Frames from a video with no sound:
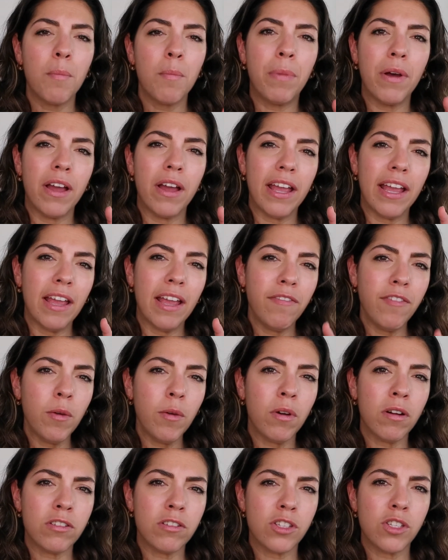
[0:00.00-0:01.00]
But if
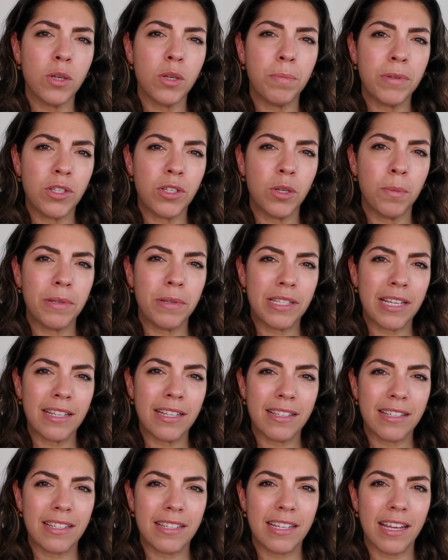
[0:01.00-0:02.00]
you are super, super
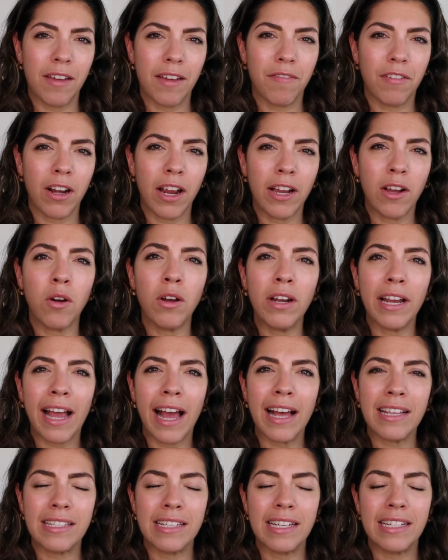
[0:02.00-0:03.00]
sensitive, glycolic
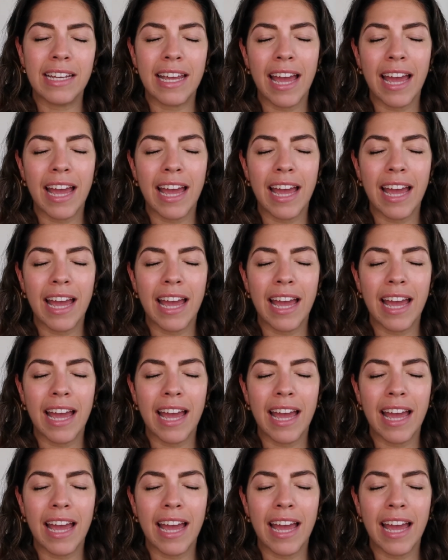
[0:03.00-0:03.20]
acid